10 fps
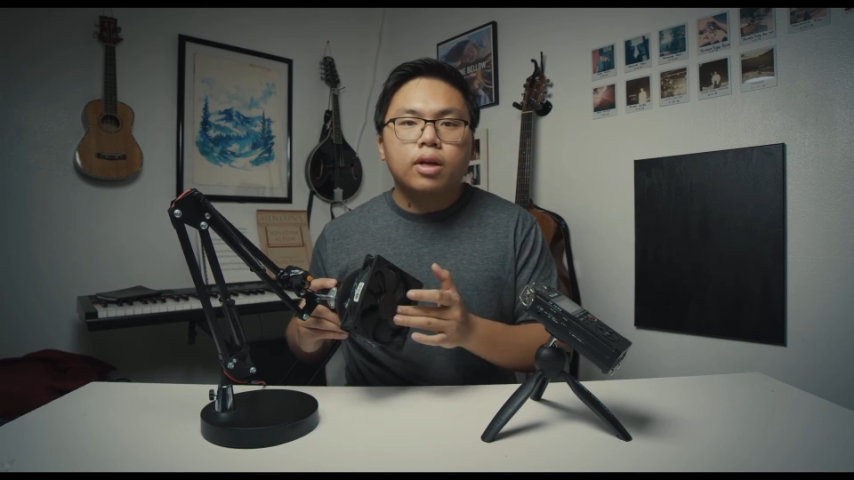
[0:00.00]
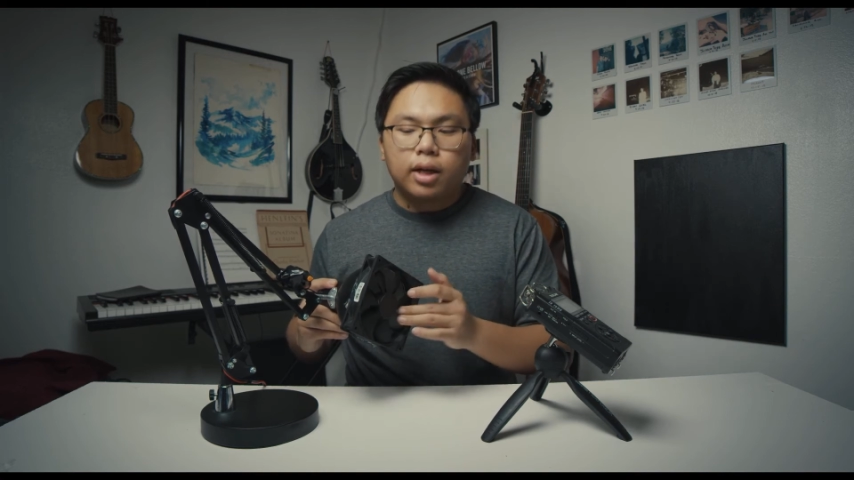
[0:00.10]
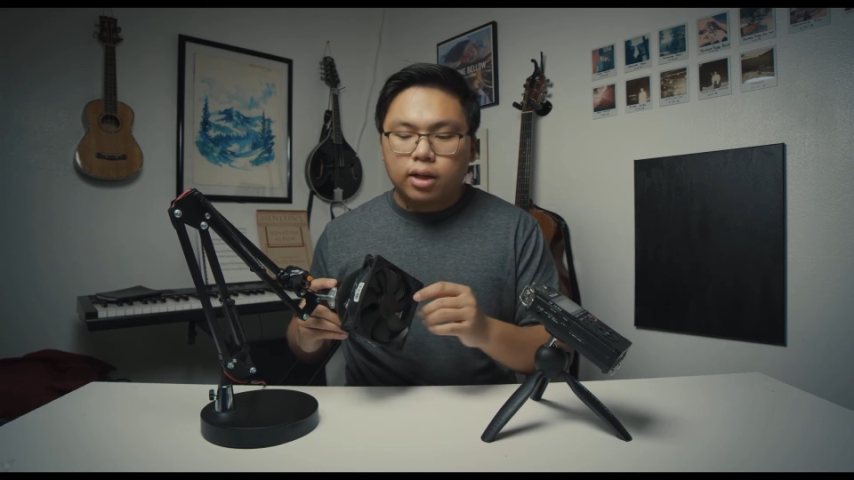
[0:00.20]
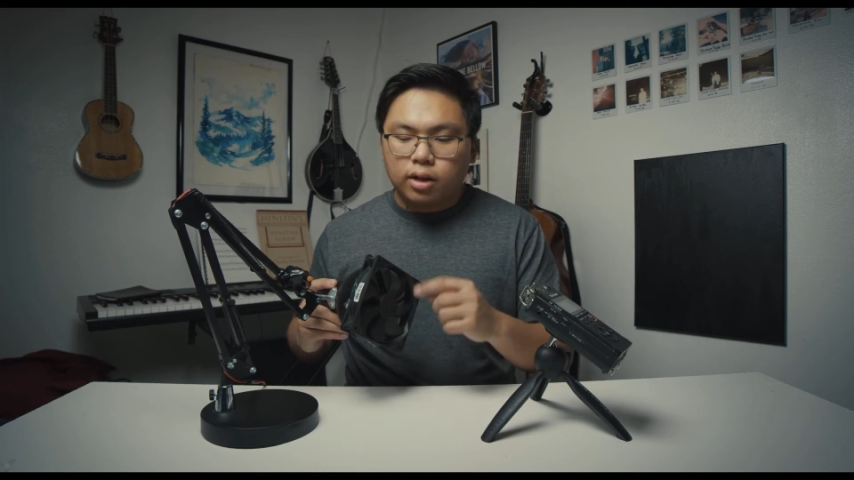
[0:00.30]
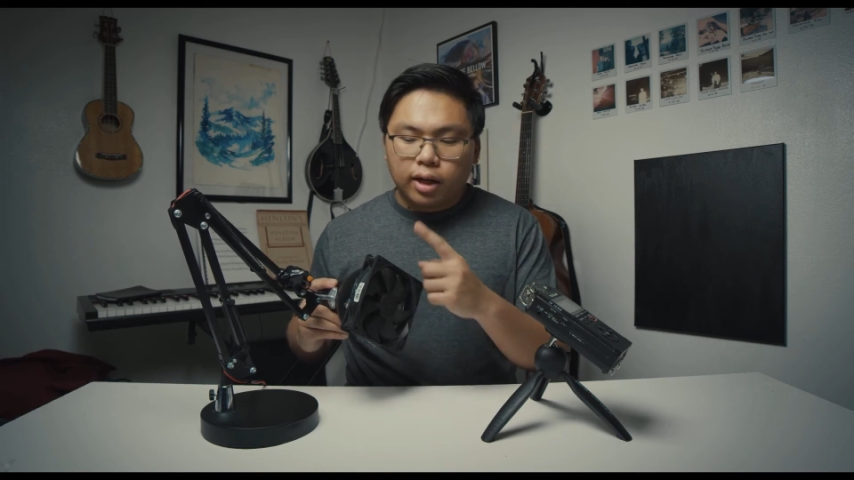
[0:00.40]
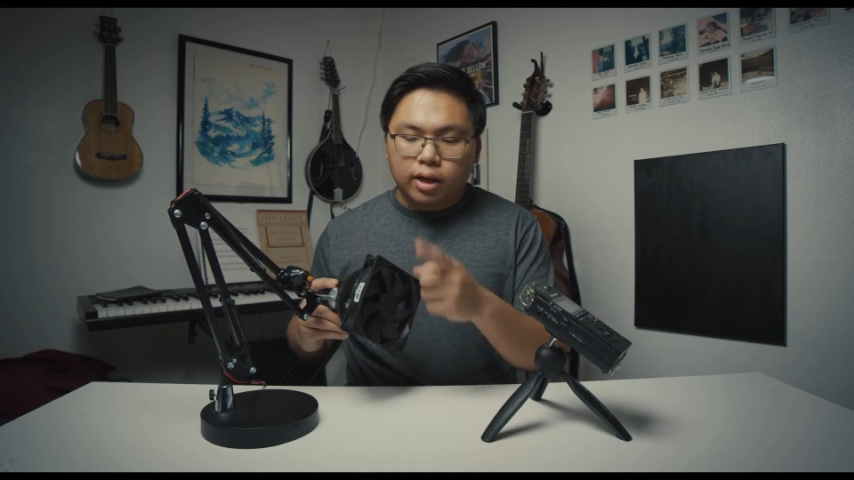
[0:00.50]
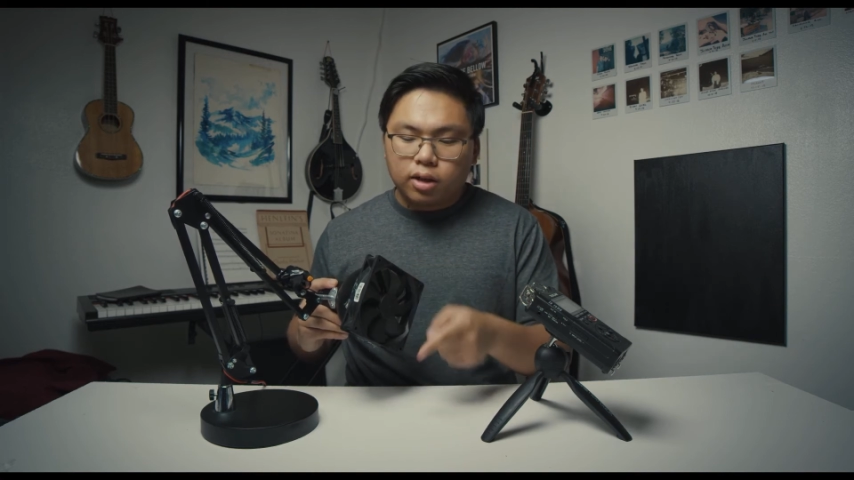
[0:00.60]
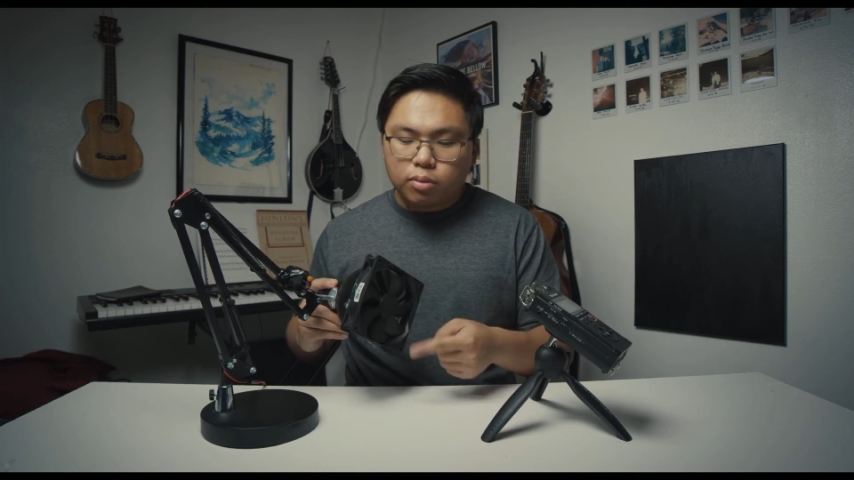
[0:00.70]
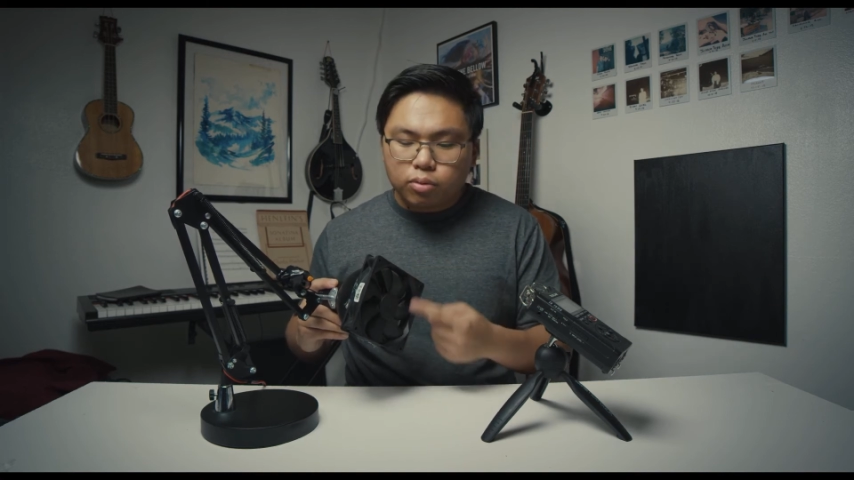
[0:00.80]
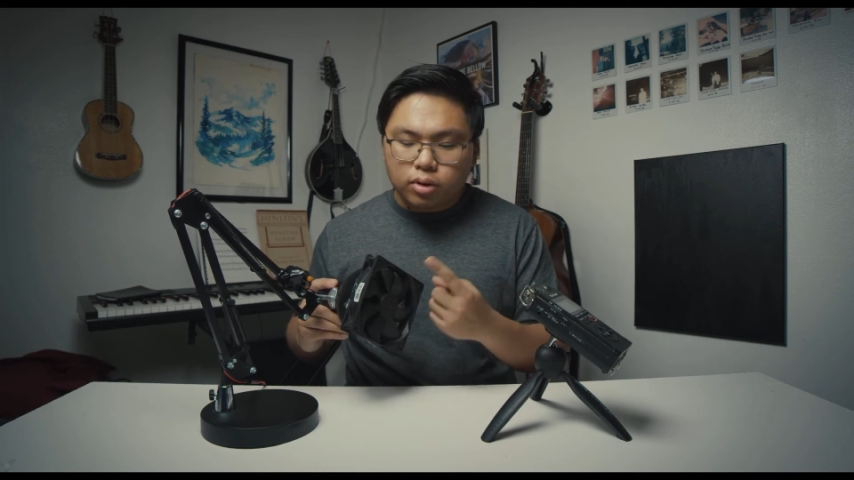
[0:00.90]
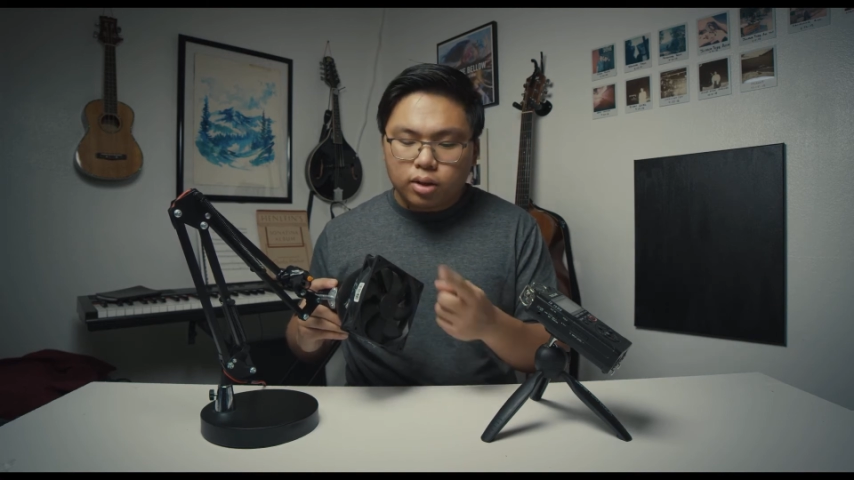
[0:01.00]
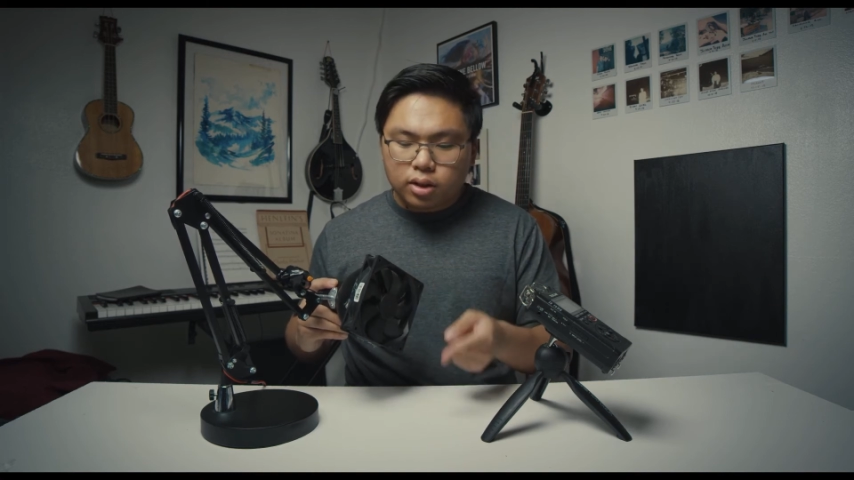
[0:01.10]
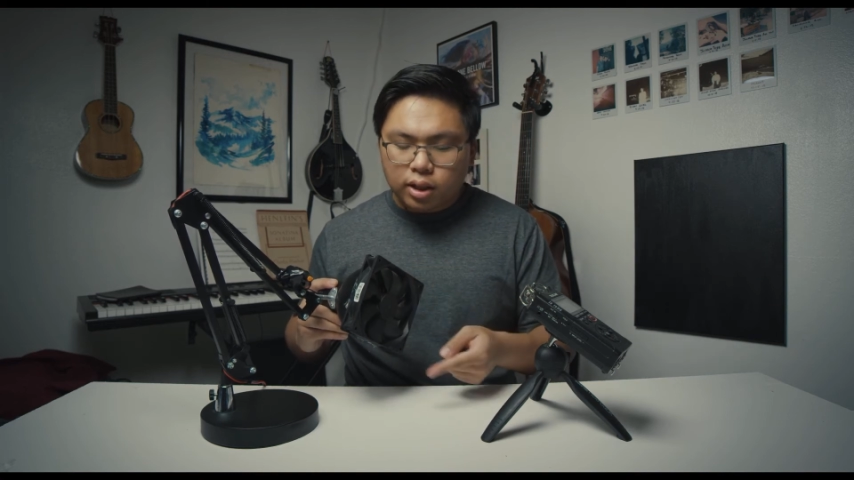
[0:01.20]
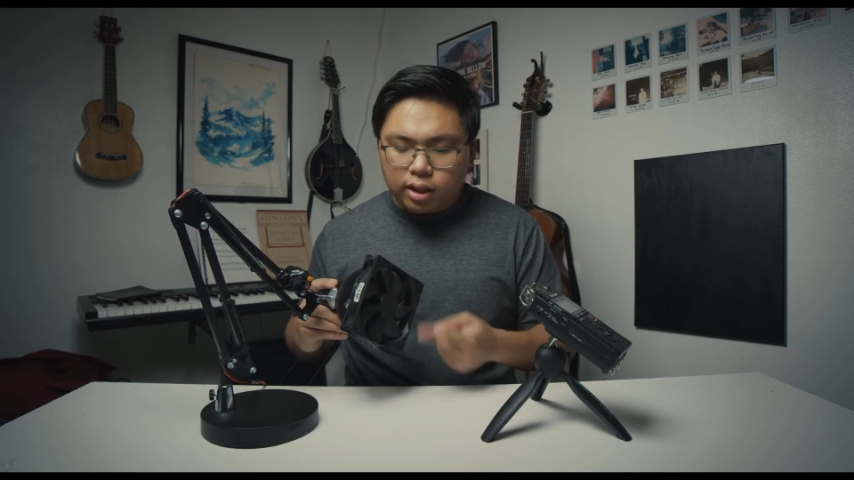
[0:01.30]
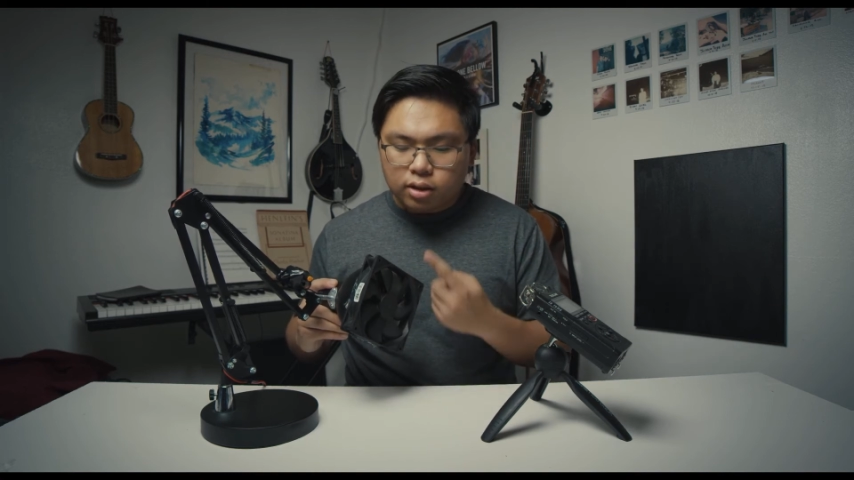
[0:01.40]
and I end up with this
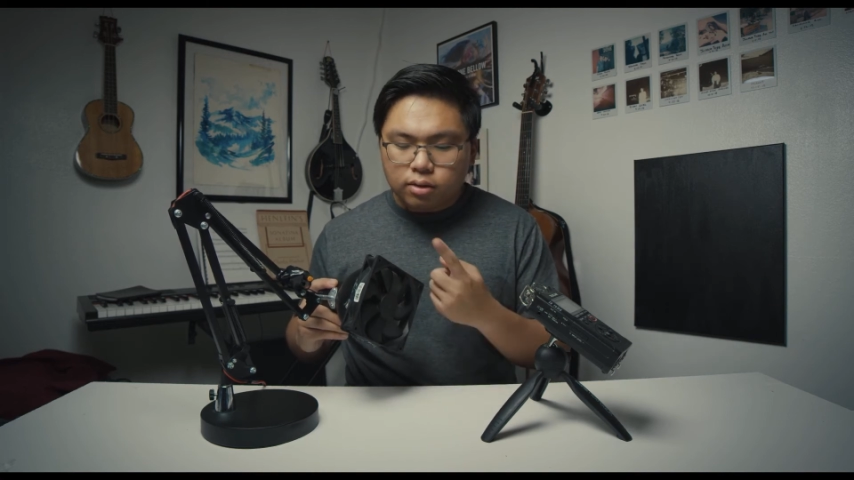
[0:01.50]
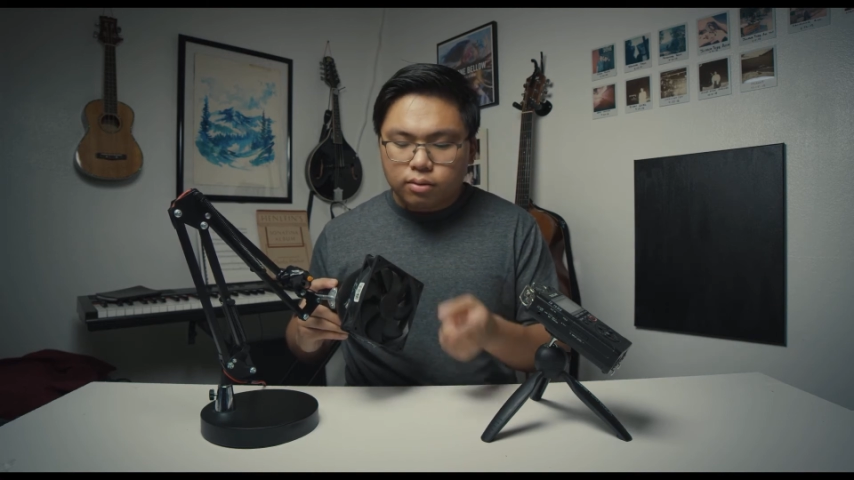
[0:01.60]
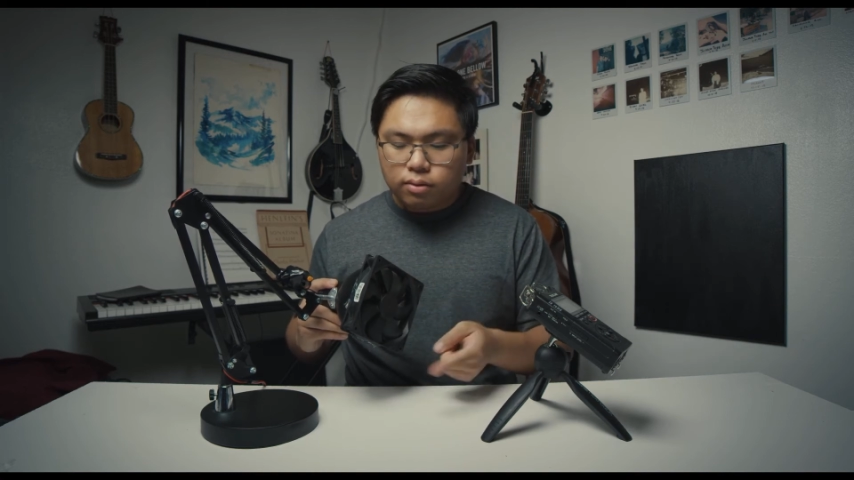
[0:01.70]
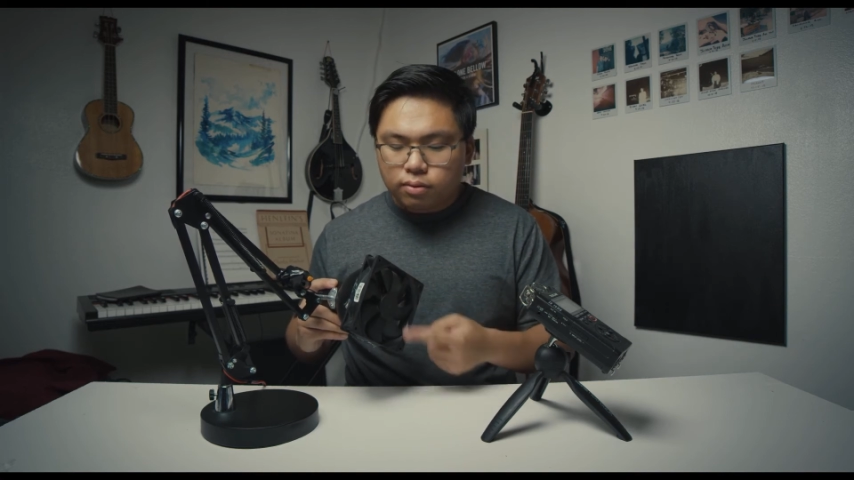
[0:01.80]
kind of